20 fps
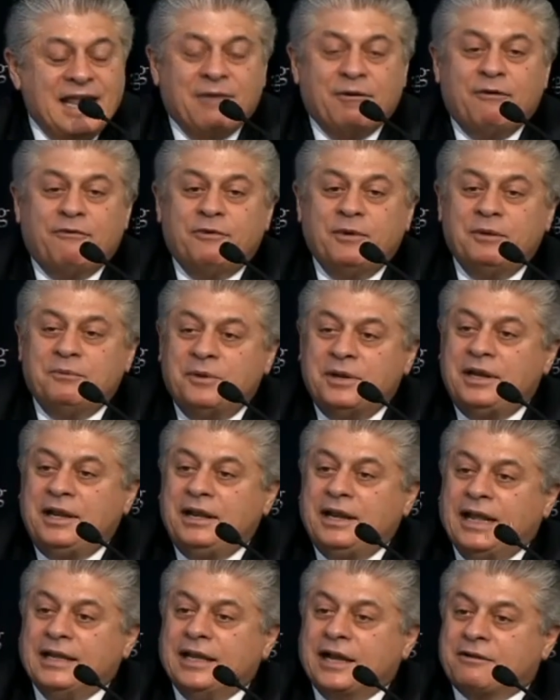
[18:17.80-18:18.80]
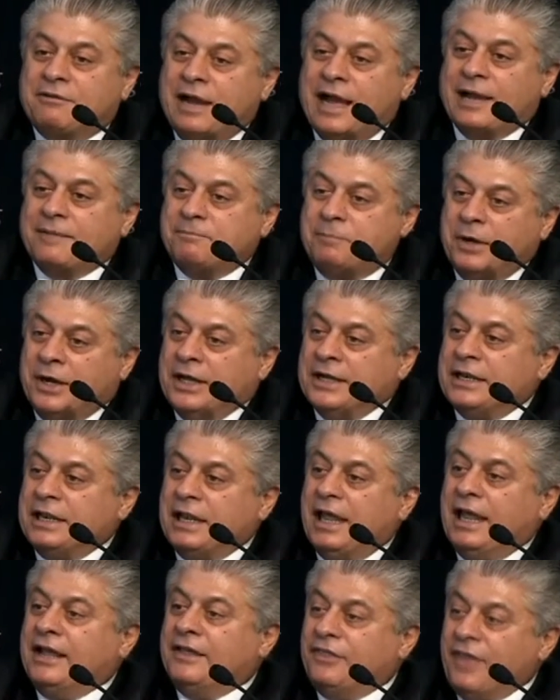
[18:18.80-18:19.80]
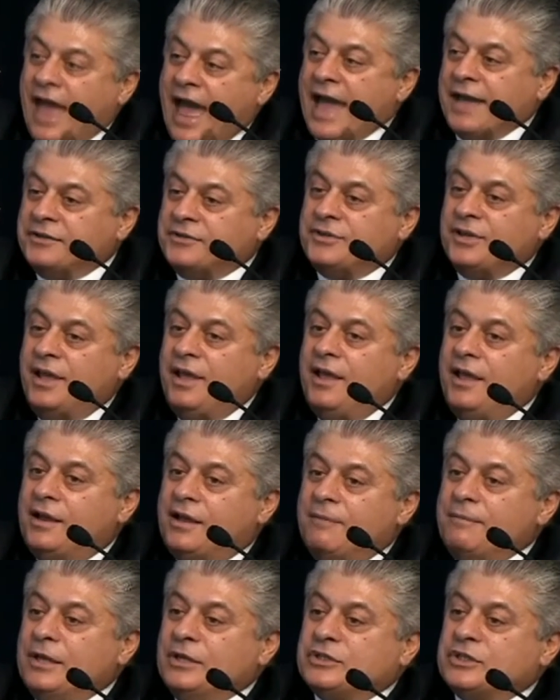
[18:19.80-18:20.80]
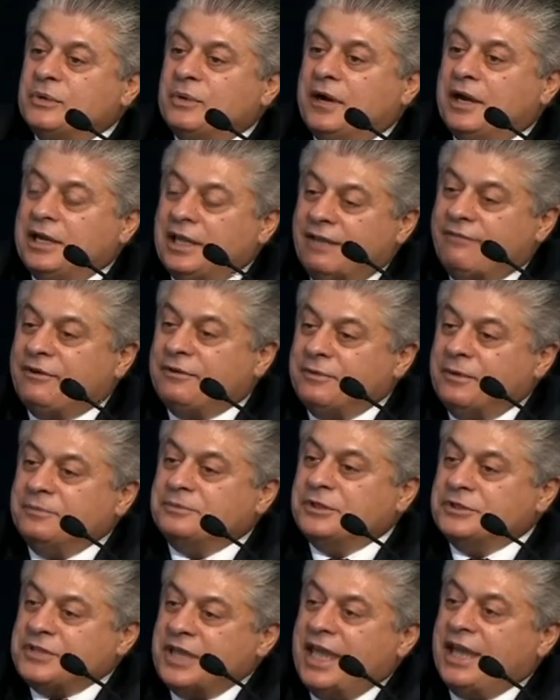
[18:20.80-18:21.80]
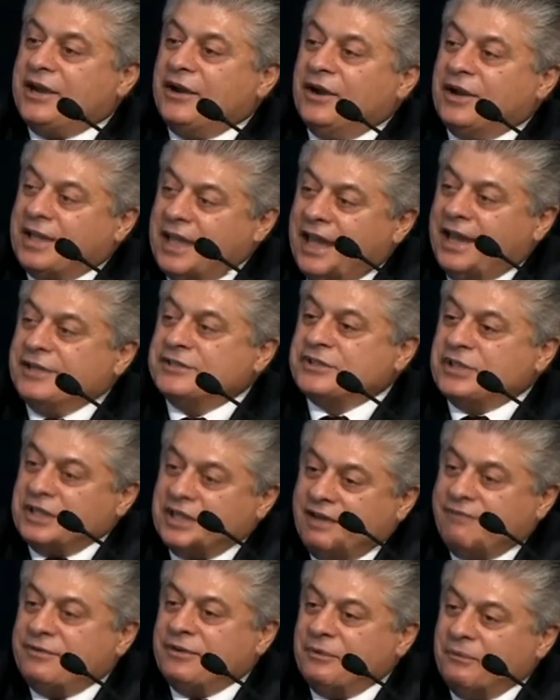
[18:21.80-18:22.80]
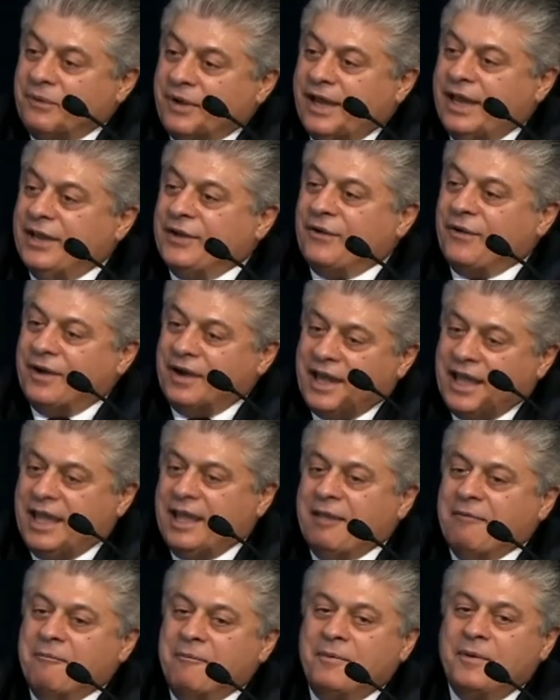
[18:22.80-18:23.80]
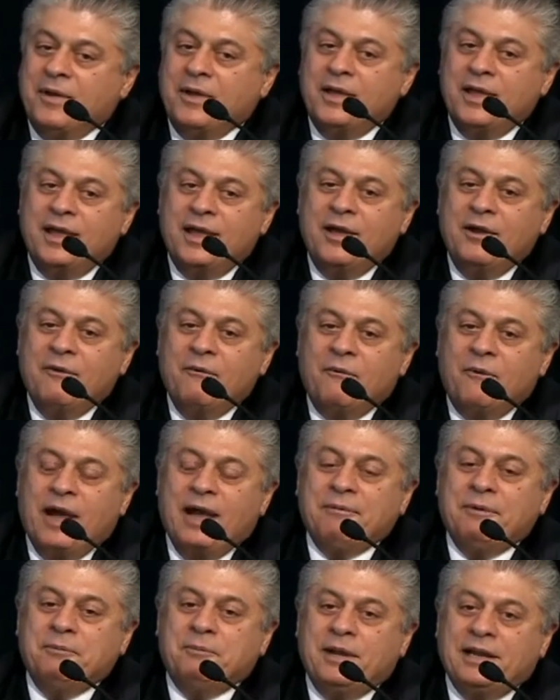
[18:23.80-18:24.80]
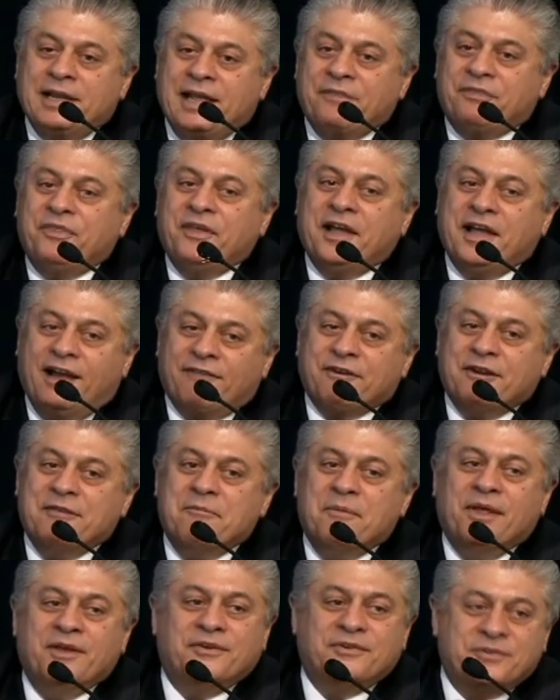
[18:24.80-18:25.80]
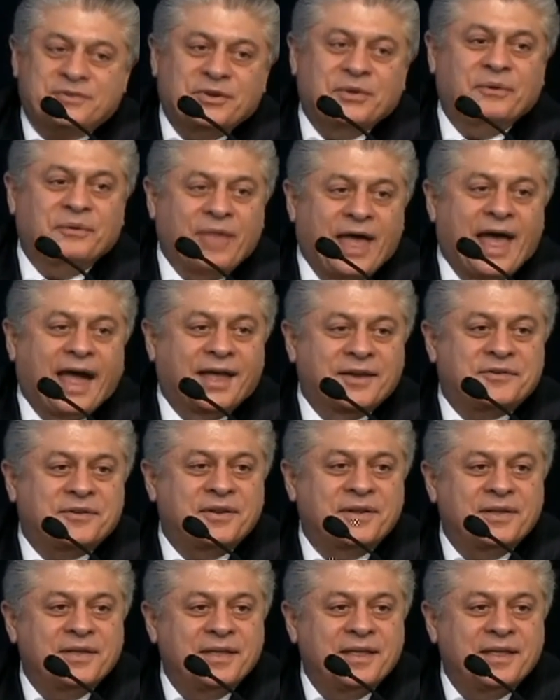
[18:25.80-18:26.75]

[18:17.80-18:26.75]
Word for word: now, if we wouldn't let a crackpot like that come into our living room to take our cash to give it away in our name, why would we let the government do that?